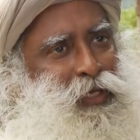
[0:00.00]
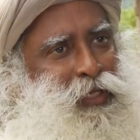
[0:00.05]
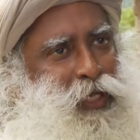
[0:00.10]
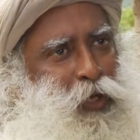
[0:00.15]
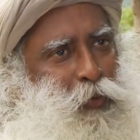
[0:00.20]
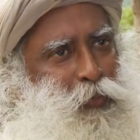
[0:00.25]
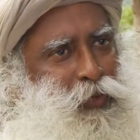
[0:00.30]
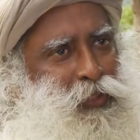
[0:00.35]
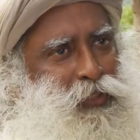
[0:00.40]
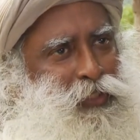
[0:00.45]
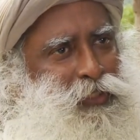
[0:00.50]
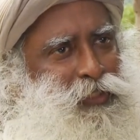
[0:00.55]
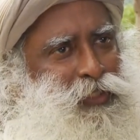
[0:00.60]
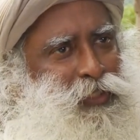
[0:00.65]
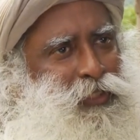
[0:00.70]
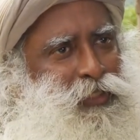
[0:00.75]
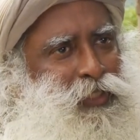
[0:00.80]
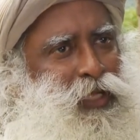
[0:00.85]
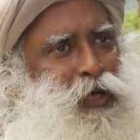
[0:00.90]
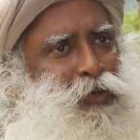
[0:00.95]
Now we're
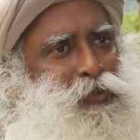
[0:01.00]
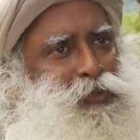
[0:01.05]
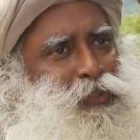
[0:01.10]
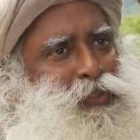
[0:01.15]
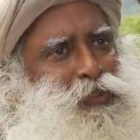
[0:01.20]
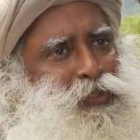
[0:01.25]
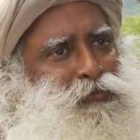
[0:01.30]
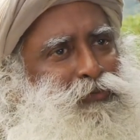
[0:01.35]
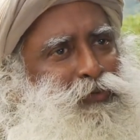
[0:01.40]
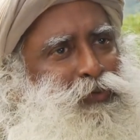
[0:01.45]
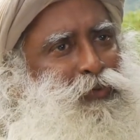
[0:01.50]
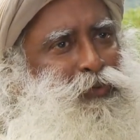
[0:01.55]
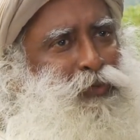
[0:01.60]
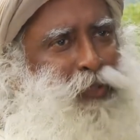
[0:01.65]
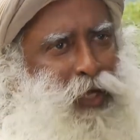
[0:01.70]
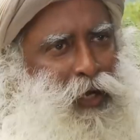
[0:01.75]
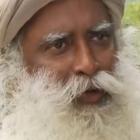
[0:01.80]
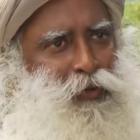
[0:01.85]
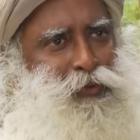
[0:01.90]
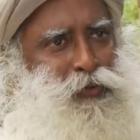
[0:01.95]
teaching thousands of youth
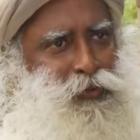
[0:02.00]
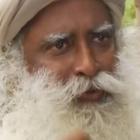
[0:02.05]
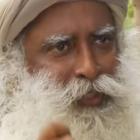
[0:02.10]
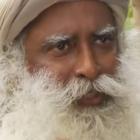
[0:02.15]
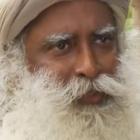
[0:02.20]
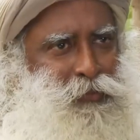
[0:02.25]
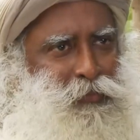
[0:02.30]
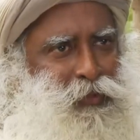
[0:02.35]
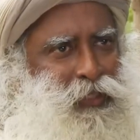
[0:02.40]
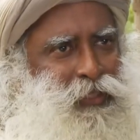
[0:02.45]
how to just